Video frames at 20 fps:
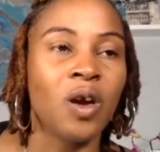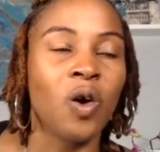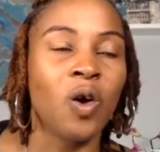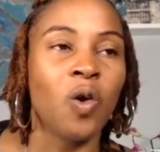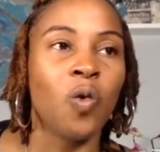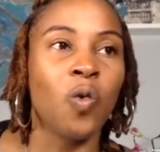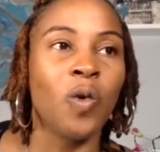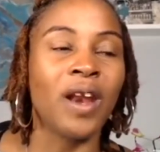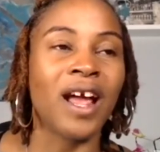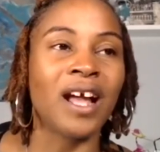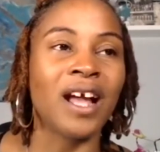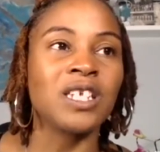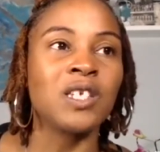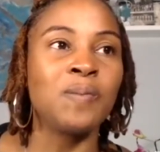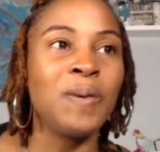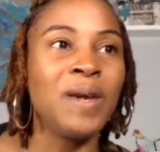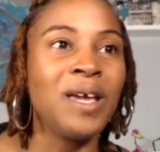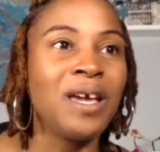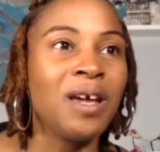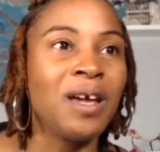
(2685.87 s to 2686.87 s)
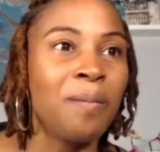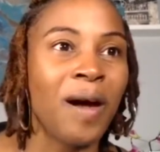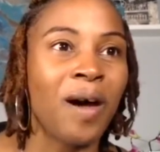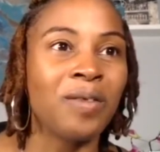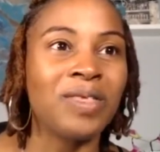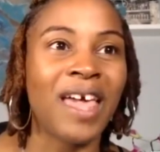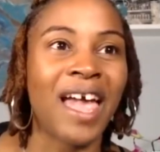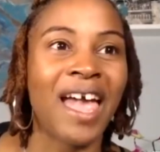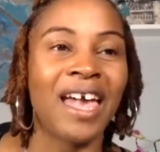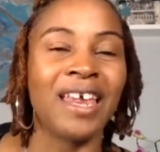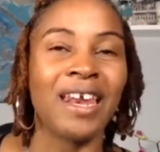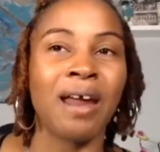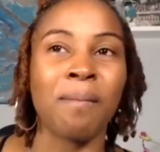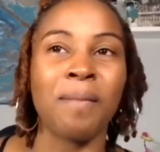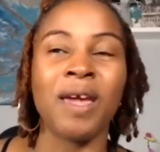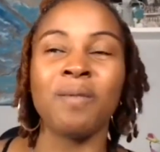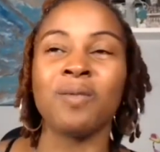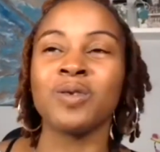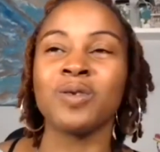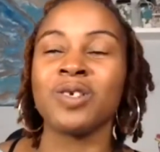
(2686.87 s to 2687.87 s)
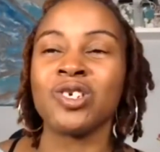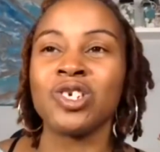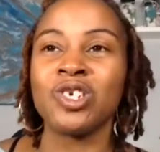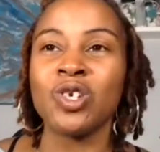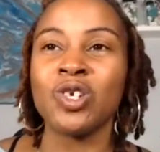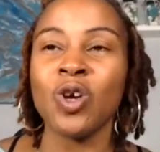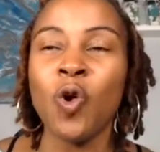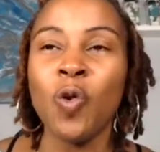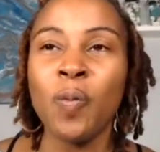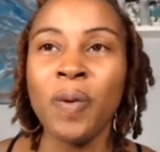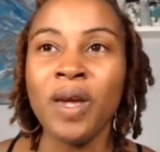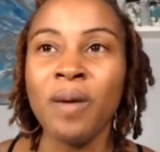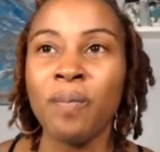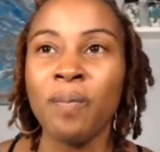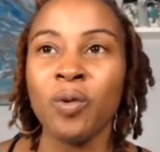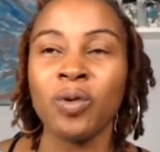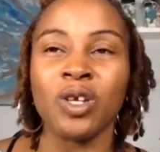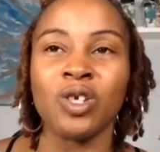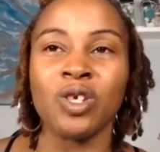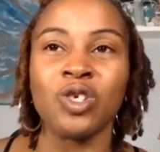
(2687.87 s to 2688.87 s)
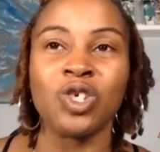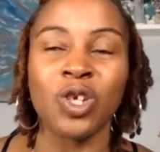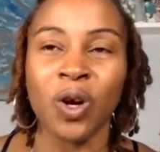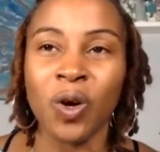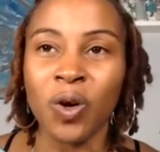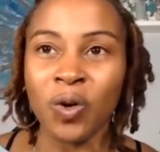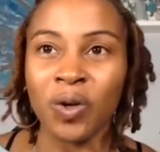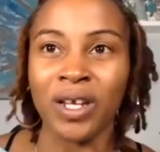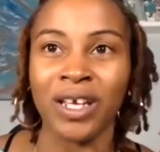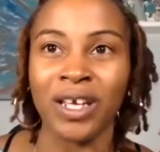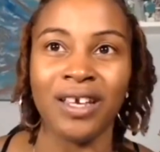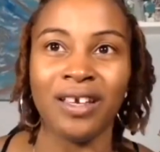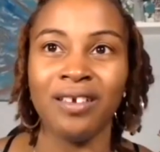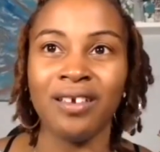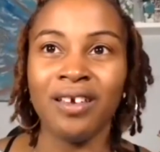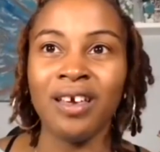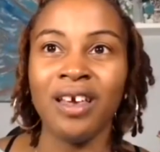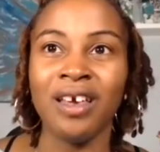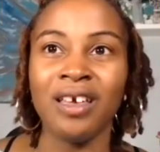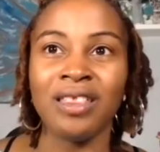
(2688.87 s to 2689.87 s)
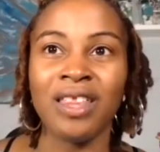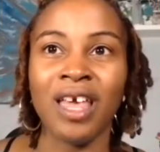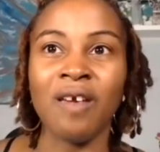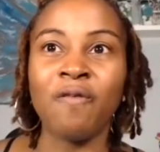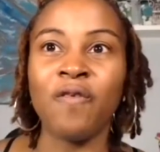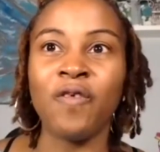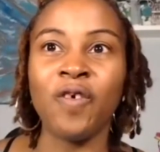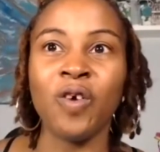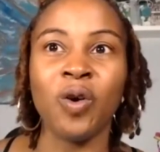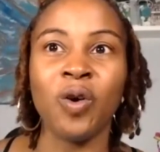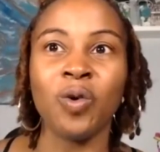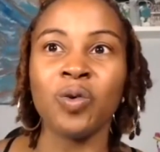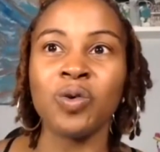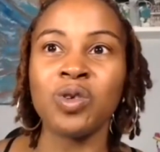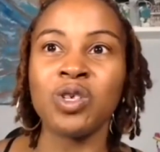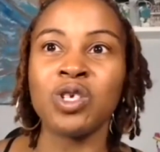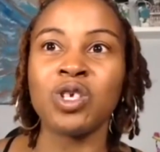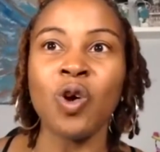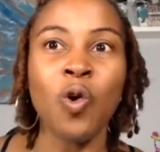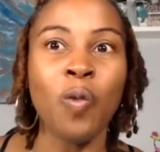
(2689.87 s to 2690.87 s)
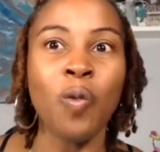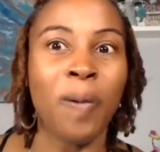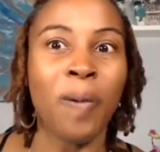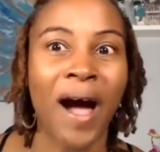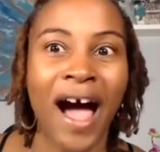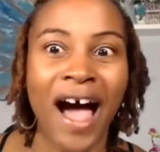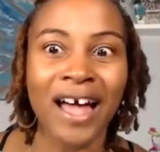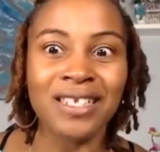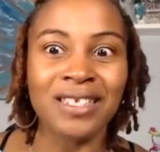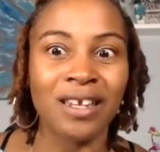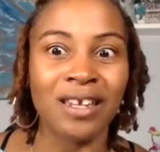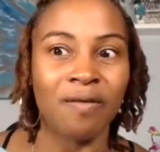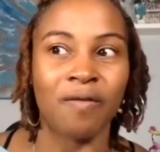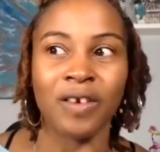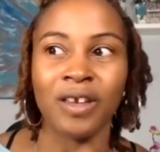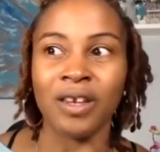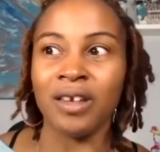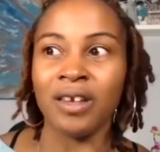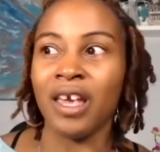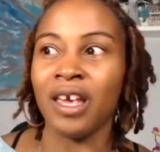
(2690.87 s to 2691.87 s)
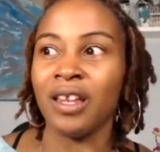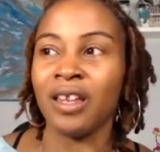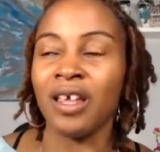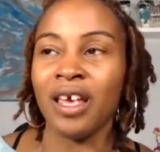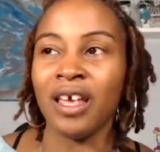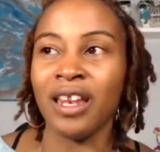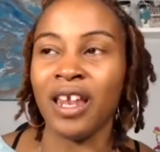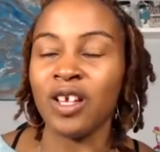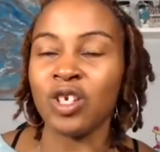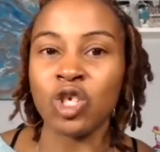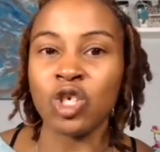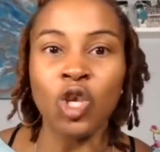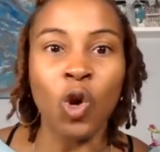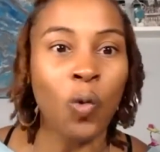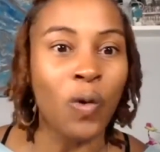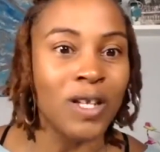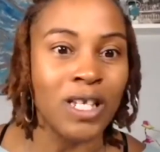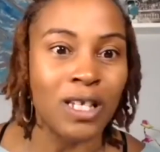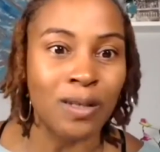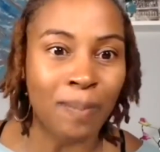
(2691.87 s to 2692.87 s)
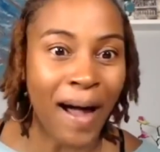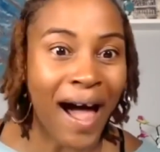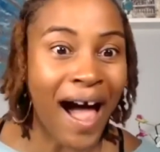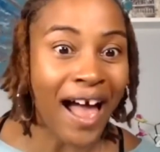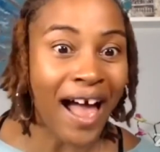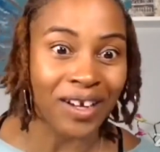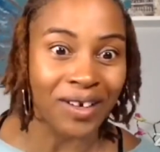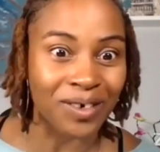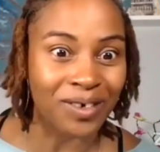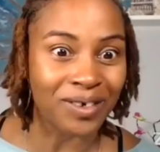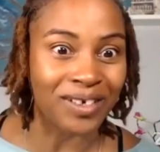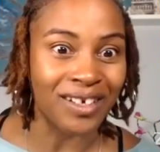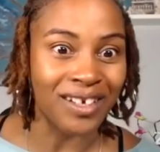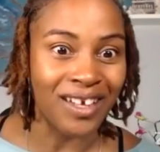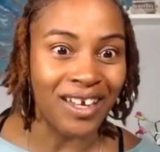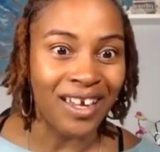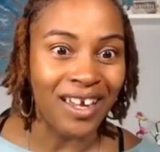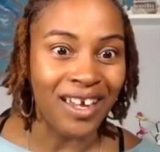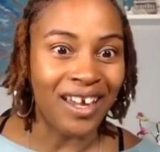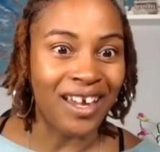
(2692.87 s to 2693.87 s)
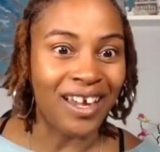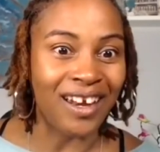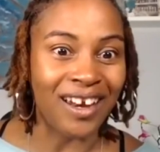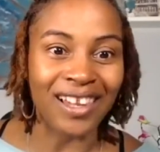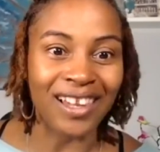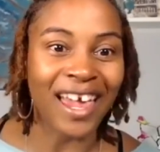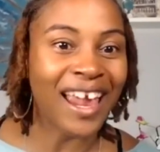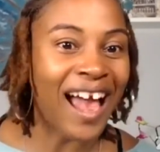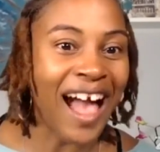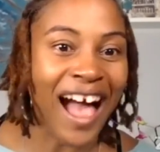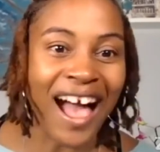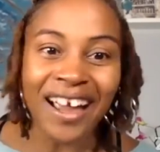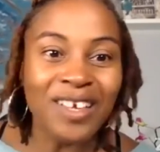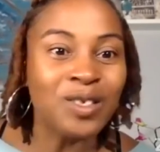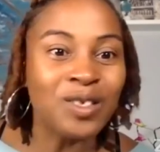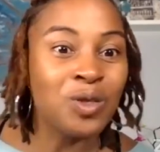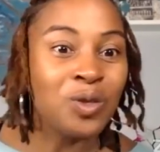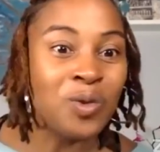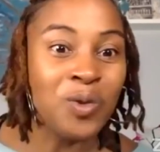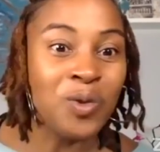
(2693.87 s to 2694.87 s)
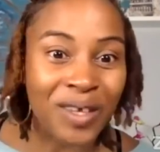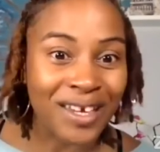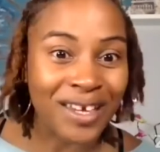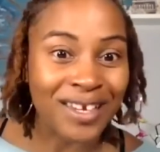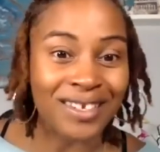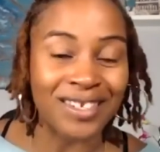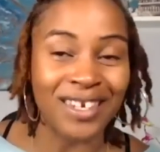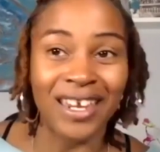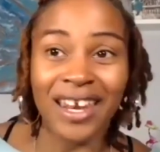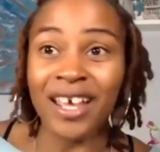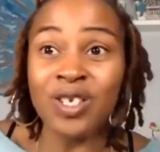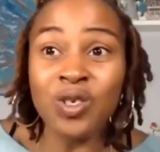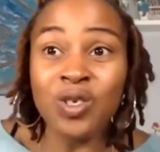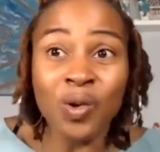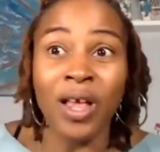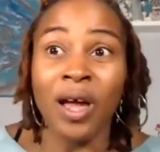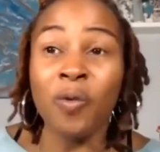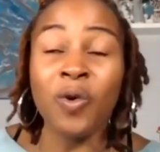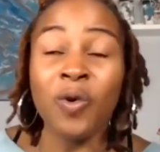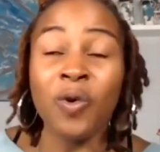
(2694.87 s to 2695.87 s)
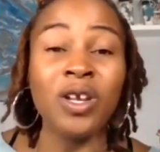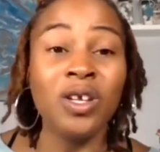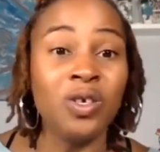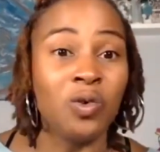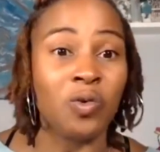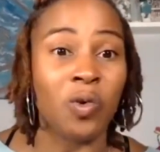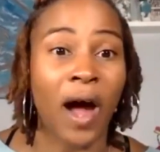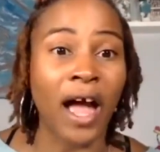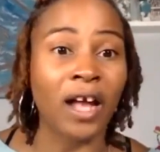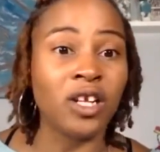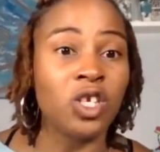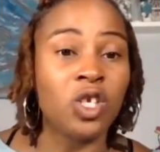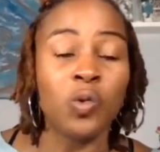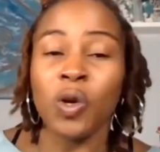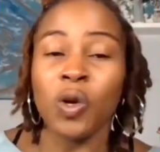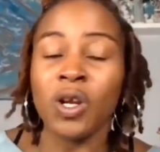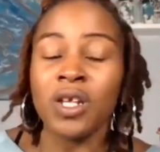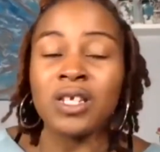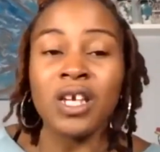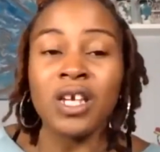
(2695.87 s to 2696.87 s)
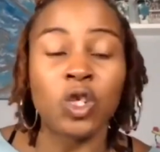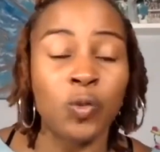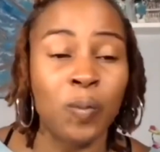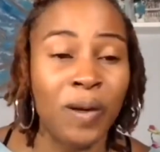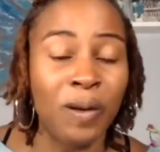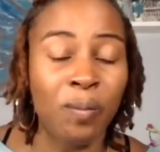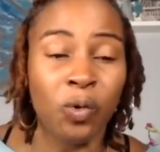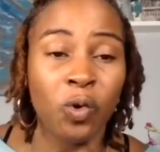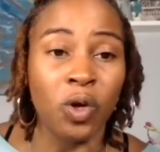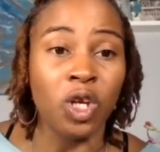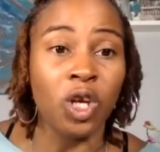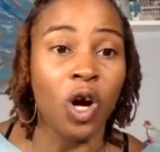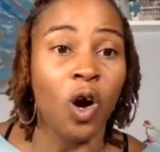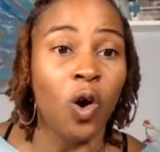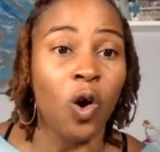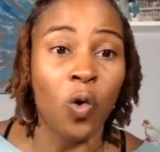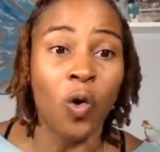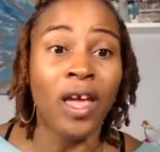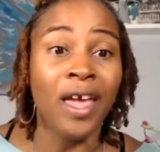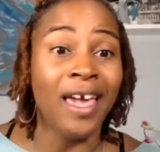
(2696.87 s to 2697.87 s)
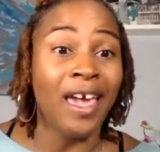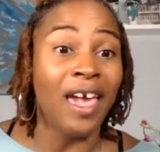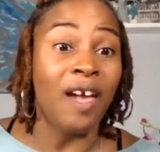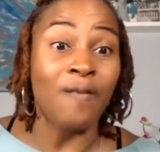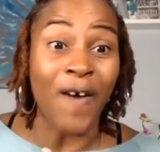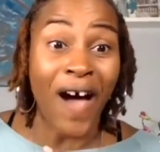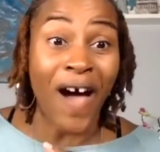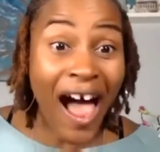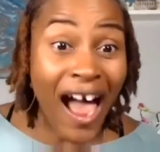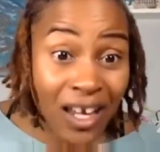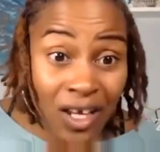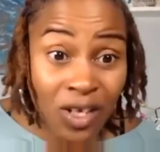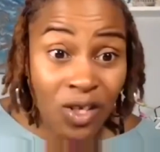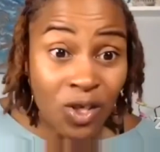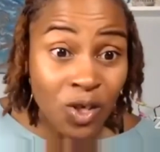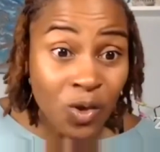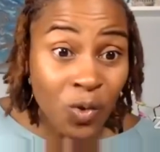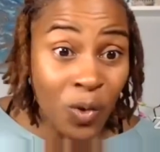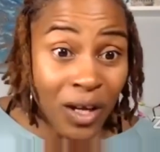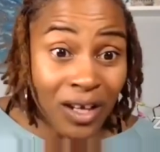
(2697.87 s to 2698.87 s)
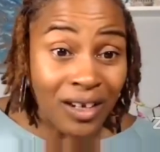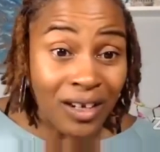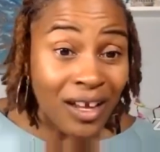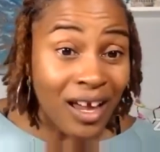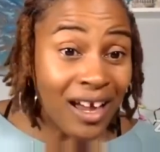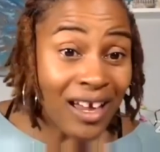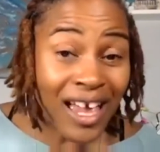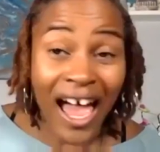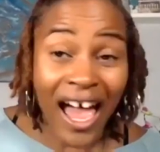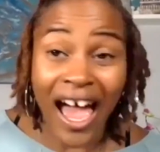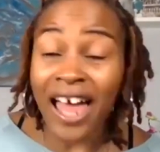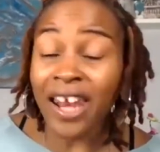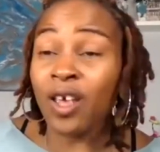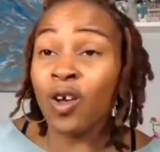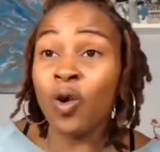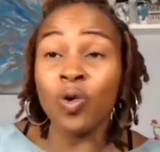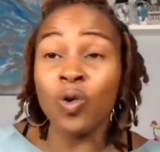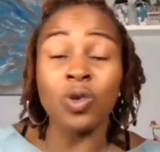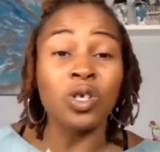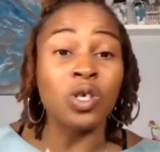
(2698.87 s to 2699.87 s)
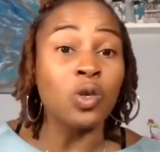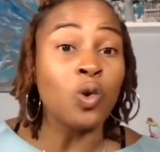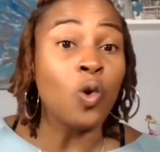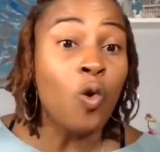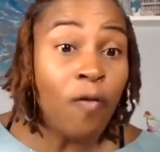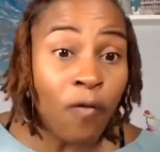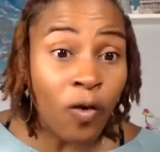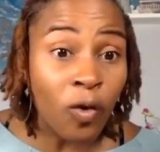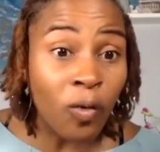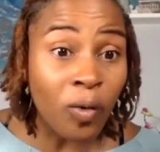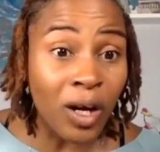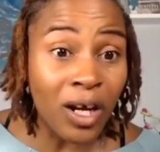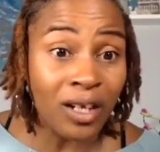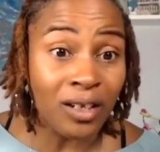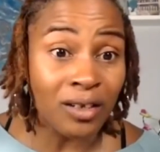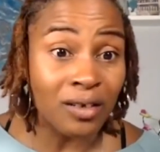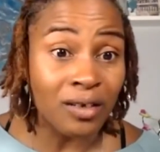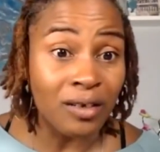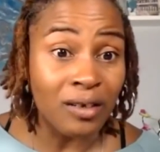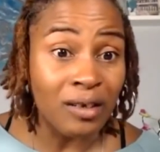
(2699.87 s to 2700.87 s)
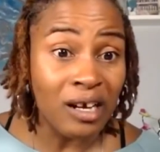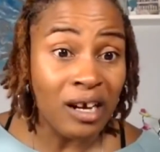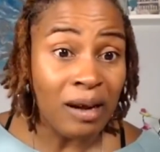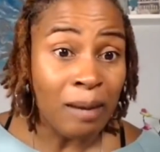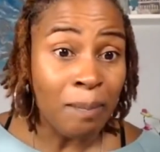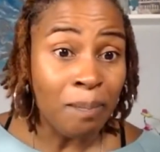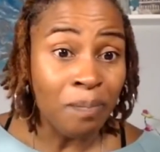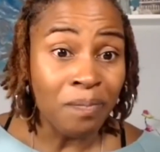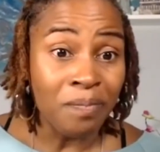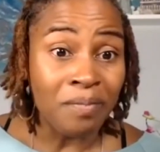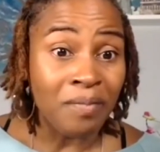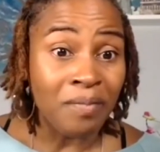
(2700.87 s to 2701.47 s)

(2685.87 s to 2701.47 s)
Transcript: when I speak about that and I'm able to show people the journey, they feel so positive and they're so inspired. And they're like, I could do this. And that's all I want to do. I just want to touch people and know if I can do it. I didn't go to school for it. Yeah.